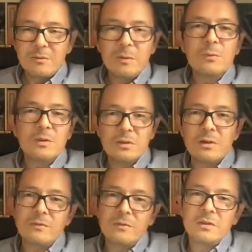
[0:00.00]
filtered
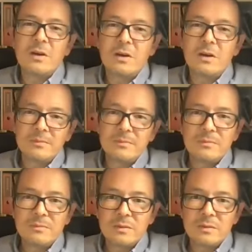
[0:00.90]
over time
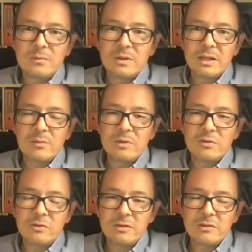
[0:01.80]
to work out
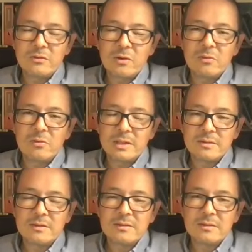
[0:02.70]
which are the strong
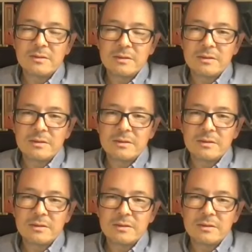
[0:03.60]
ones.